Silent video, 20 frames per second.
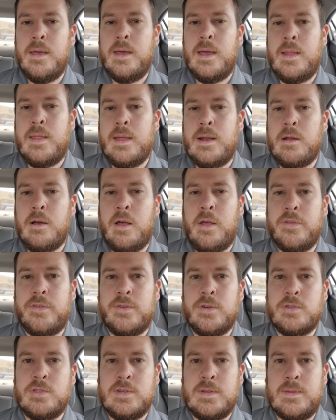and then
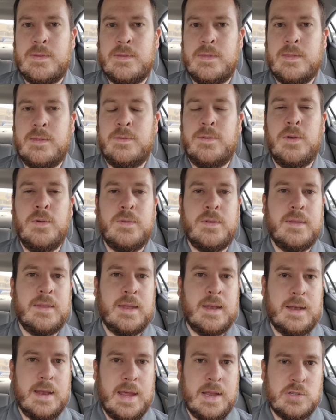also just due to
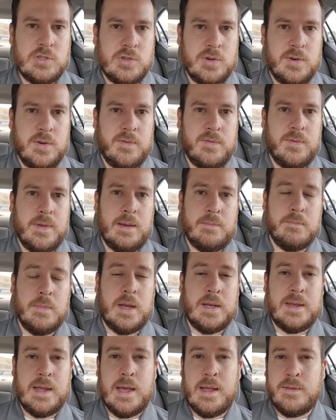the nature of like
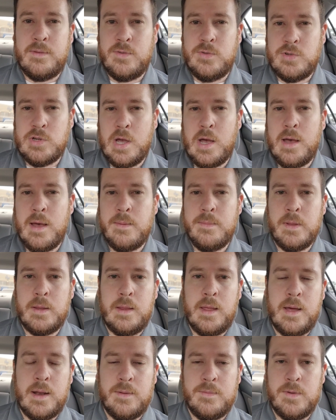my dad's job, a
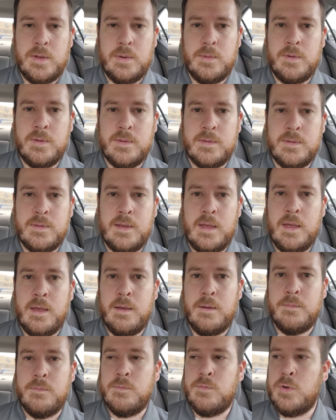lot of it was
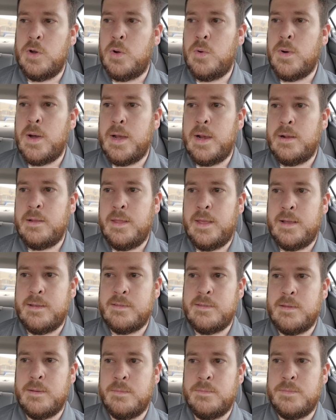required like
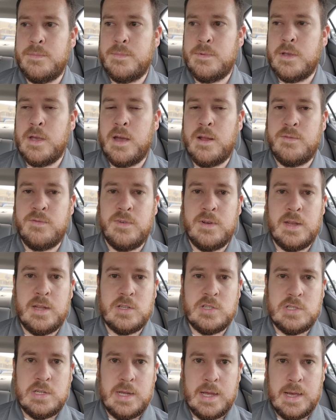some
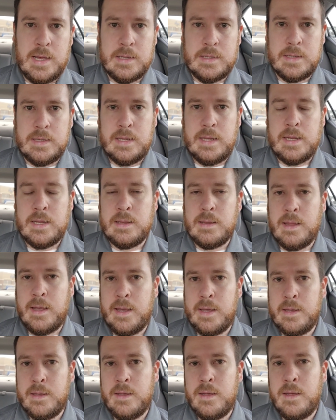confidentiality, and like